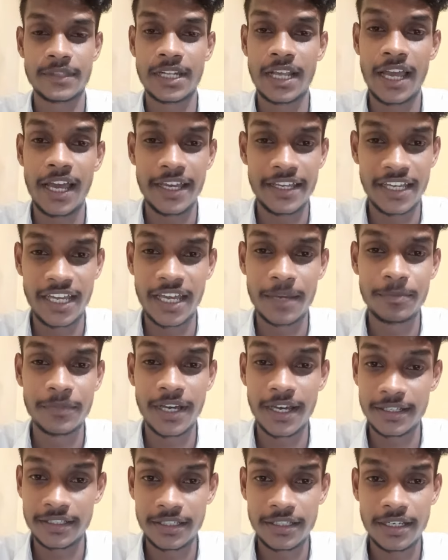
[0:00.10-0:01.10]
Hi, I'm
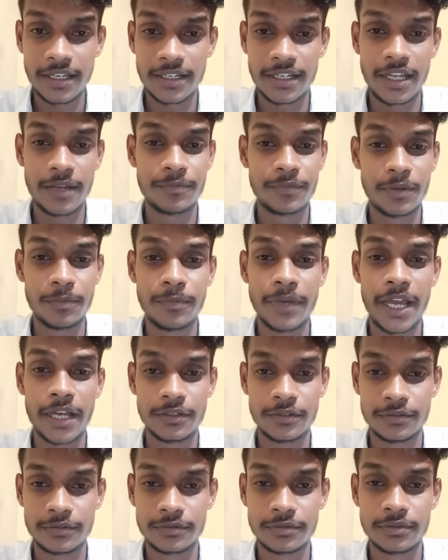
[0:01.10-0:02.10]
Kartik and I'm from
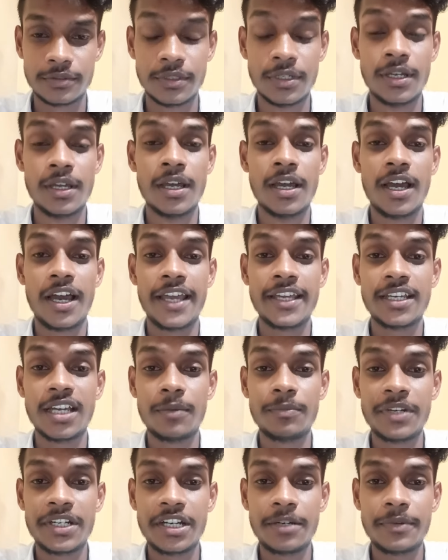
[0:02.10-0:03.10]
Bangalore. I
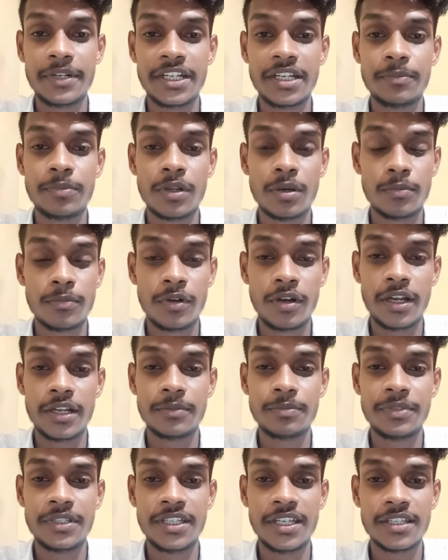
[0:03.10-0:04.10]
completed my diploma at
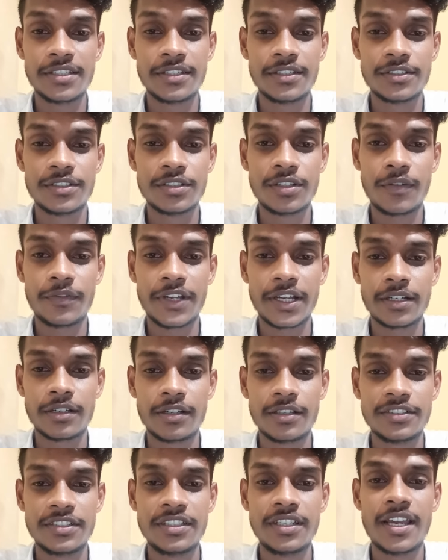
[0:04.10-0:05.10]
BS Institute of
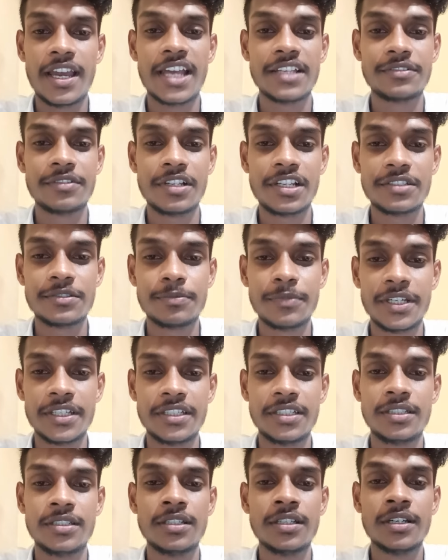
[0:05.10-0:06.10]
Technology as well as my
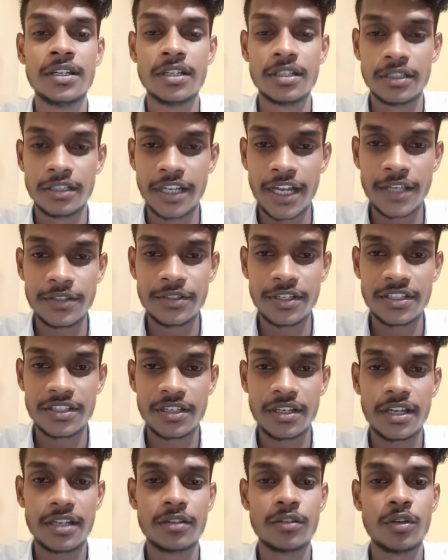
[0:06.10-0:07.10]
graduation
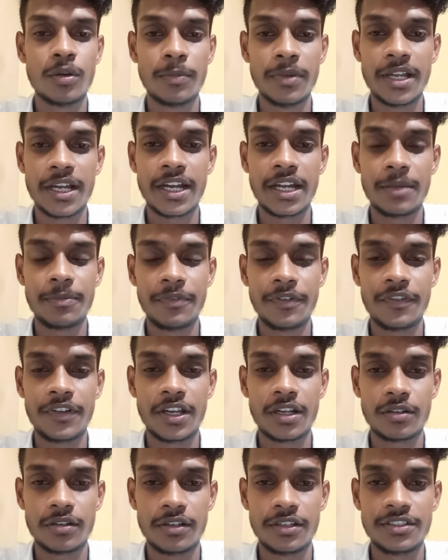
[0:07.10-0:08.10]
at Global Academy of
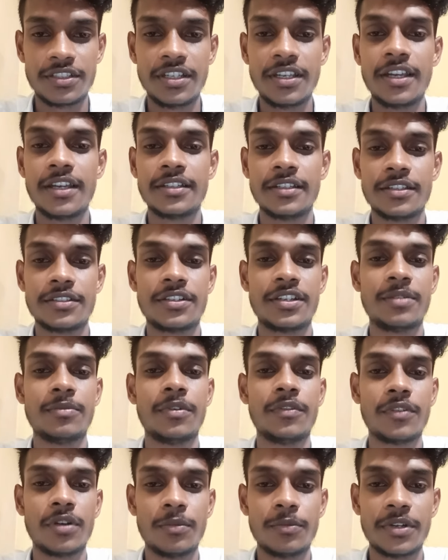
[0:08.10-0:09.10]
Technology in the stream
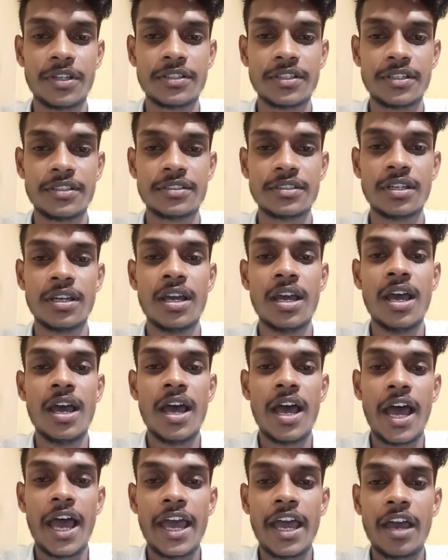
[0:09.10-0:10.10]
of computer science.
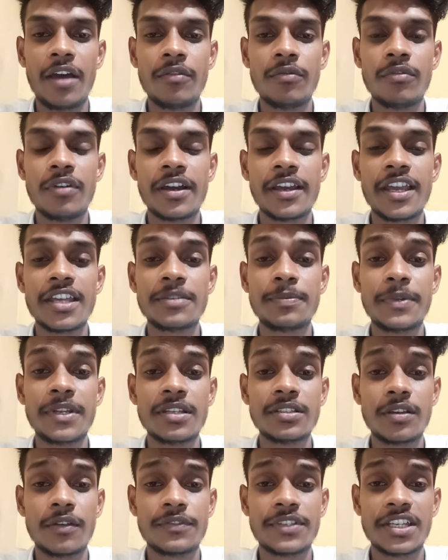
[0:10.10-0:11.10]
I have work experience
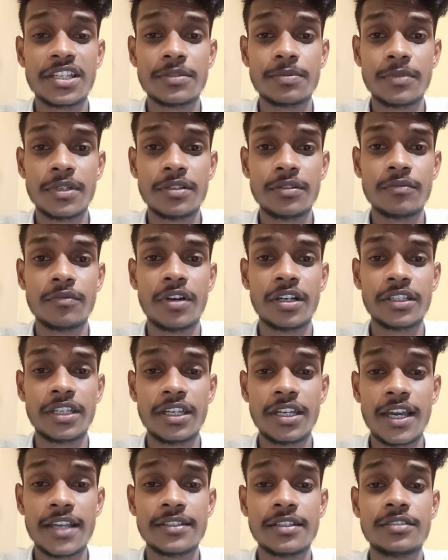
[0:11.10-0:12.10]
of 6 months working
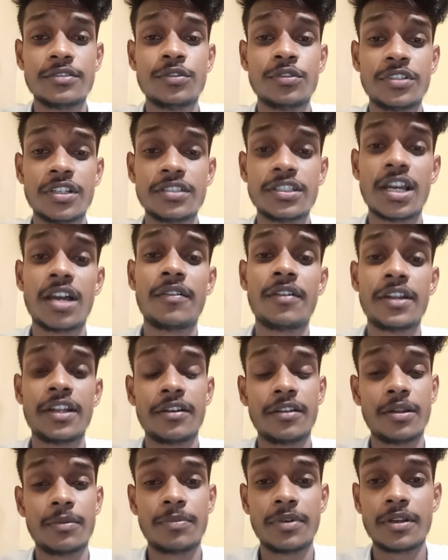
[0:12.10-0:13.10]
as a junior Java
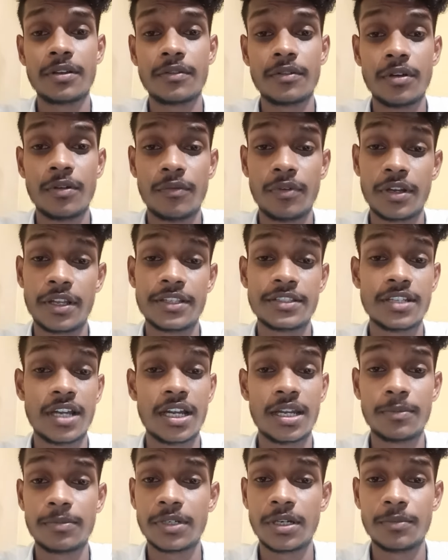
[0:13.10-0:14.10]
developer for a
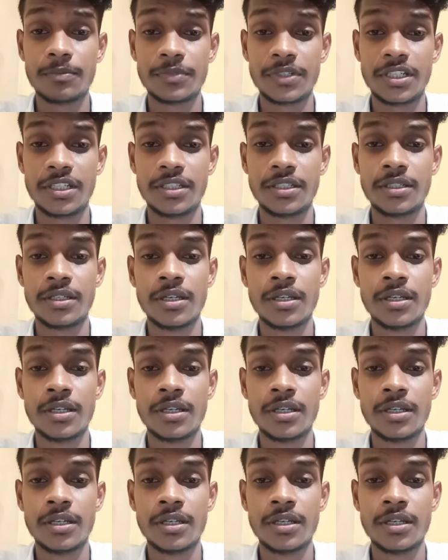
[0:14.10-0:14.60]
startup company.